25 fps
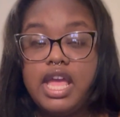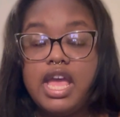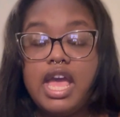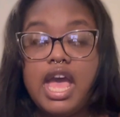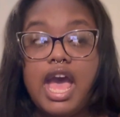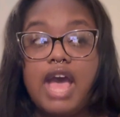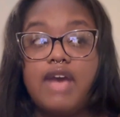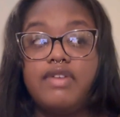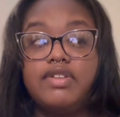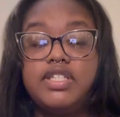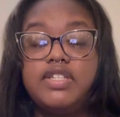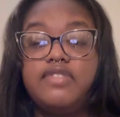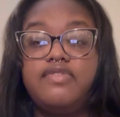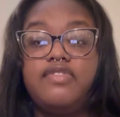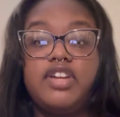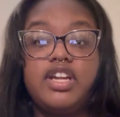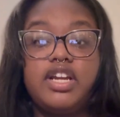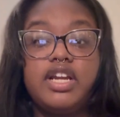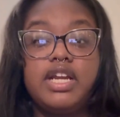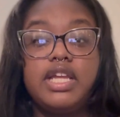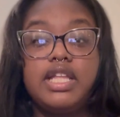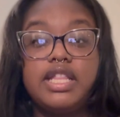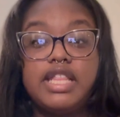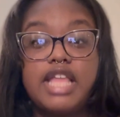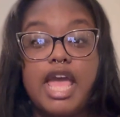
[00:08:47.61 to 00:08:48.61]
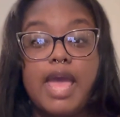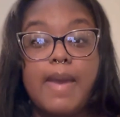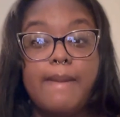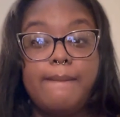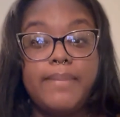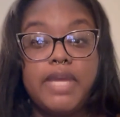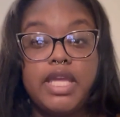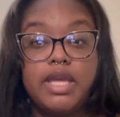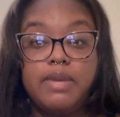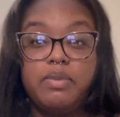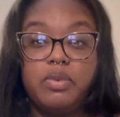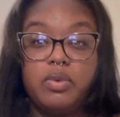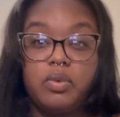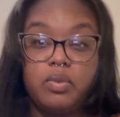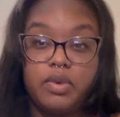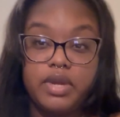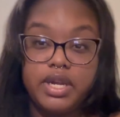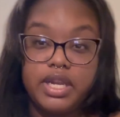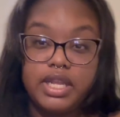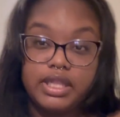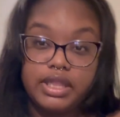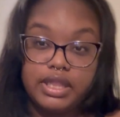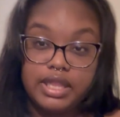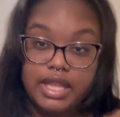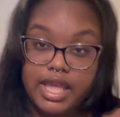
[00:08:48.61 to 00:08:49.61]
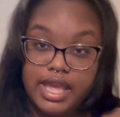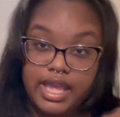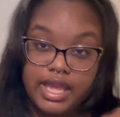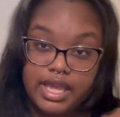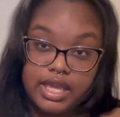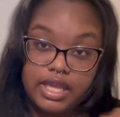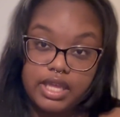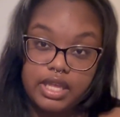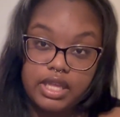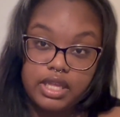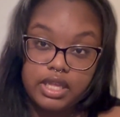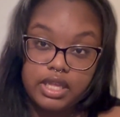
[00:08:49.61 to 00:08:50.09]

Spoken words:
I was fearing that people wouldn't like